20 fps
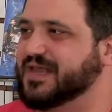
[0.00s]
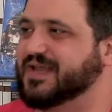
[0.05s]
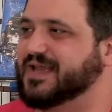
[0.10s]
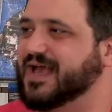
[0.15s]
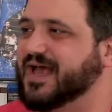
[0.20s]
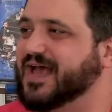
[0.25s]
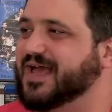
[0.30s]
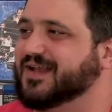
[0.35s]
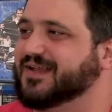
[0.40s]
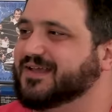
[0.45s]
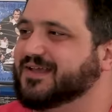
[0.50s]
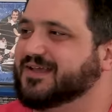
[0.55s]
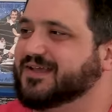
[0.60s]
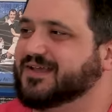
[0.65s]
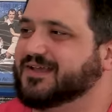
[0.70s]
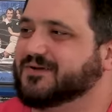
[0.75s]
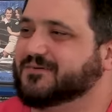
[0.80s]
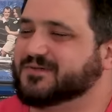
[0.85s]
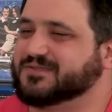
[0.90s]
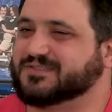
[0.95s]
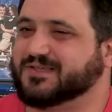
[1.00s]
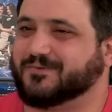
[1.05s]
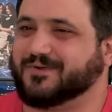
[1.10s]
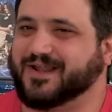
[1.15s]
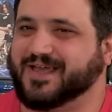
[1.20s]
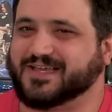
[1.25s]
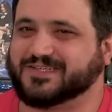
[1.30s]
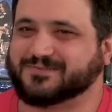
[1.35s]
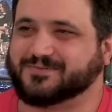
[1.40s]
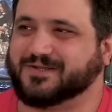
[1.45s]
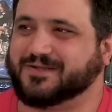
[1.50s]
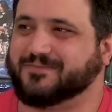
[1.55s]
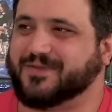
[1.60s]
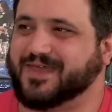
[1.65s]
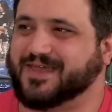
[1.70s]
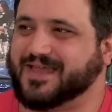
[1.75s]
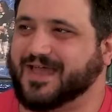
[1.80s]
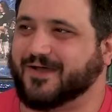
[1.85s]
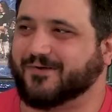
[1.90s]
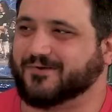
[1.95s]
I got was someone asked me to
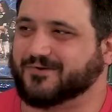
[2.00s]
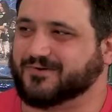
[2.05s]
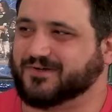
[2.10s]
make out